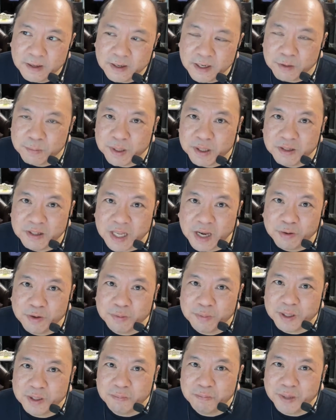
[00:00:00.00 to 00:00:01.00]
And
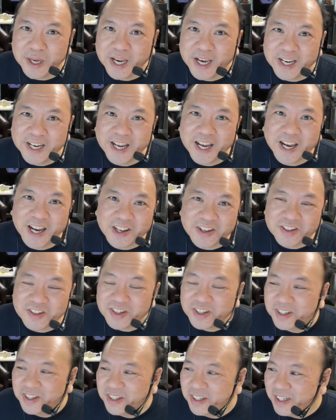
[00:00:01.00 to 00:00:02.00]
that would be
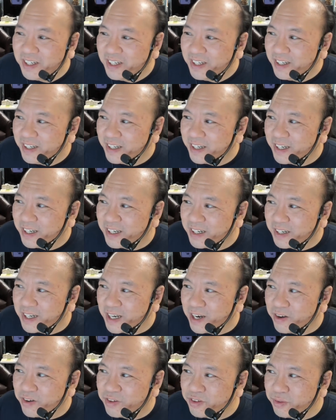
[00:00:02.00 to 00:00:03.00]
badass and
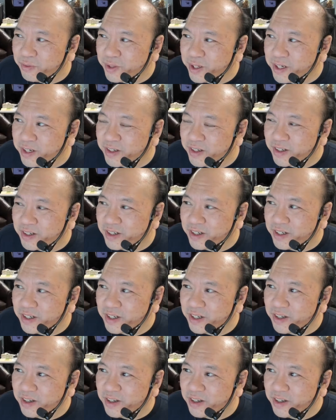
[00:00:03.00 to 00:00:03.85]
allow us to write